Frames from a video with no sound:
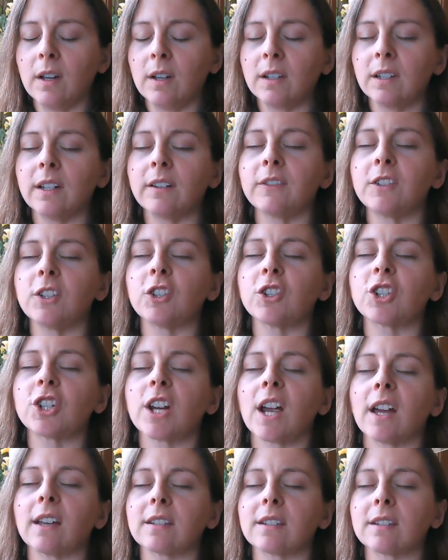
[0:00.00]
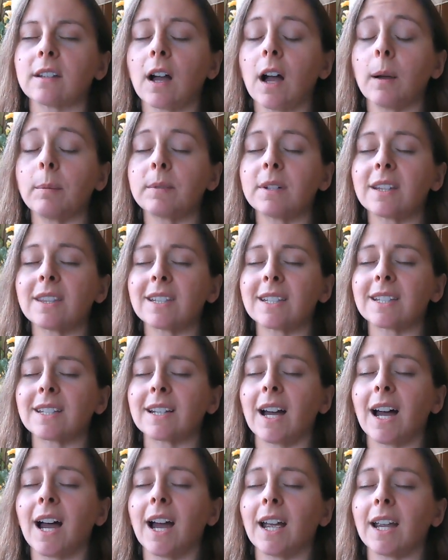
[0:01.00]
Lift your chest up to the
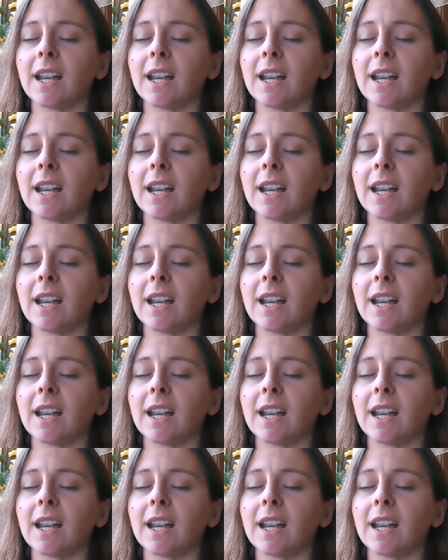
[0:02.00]
sky,